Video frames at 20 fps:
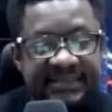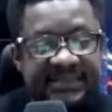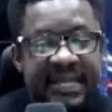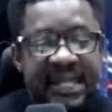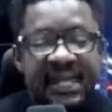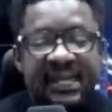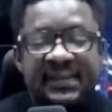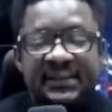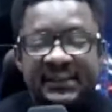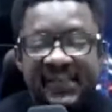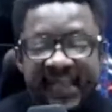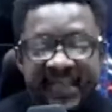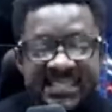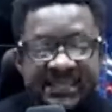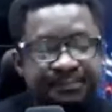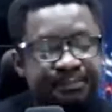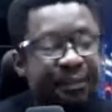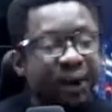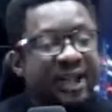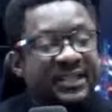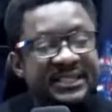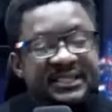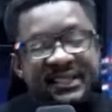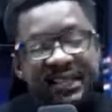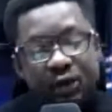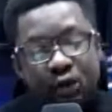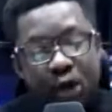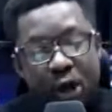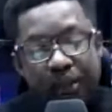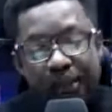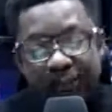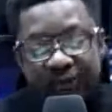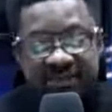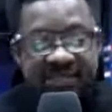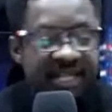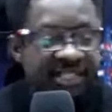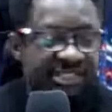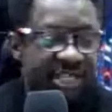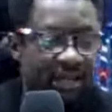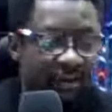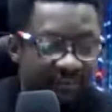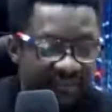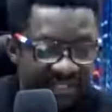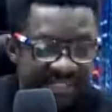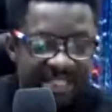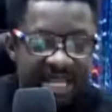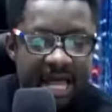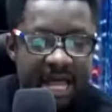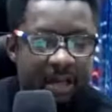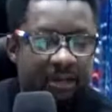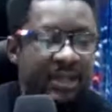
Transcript: they spot the core potential of the child